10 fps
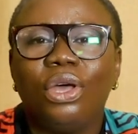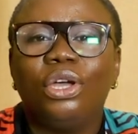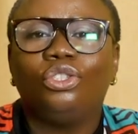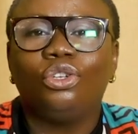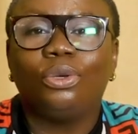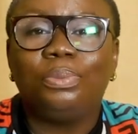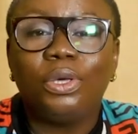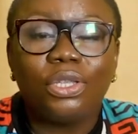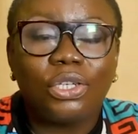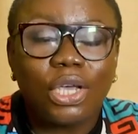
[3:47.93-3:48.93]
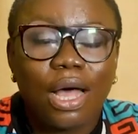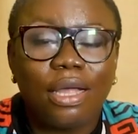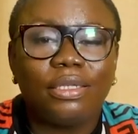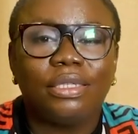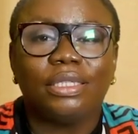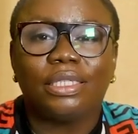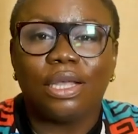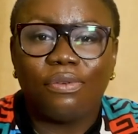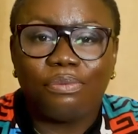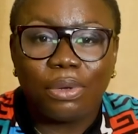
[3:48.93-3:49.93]
So to build a child's
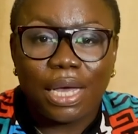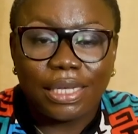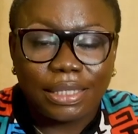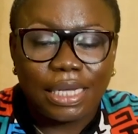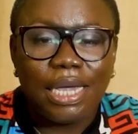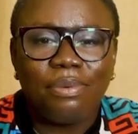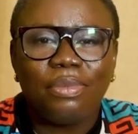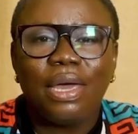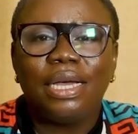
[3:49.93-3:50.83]
self-esteem,